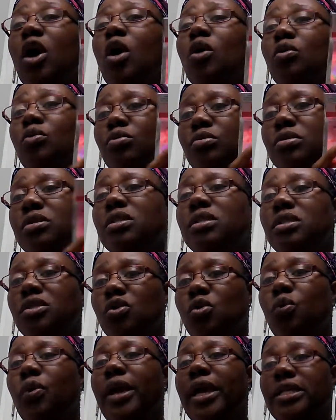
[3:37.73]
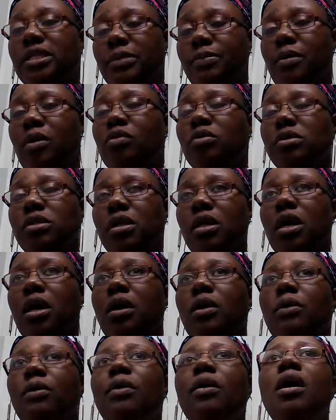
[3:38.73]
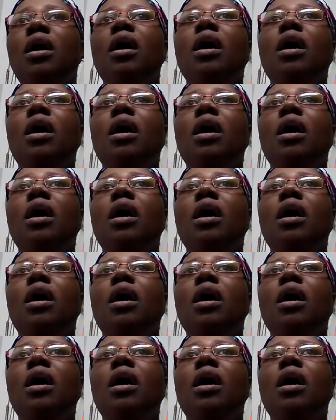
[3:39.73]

go to where it's supposed to go